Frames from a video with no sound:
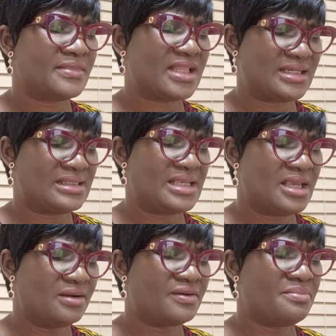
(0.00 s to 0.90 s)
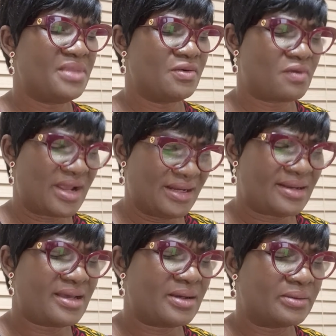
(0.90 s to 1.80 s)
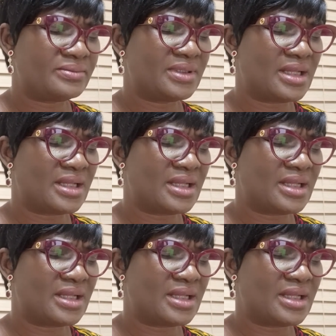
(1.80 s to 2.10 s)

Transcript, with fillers: that is hearing me right now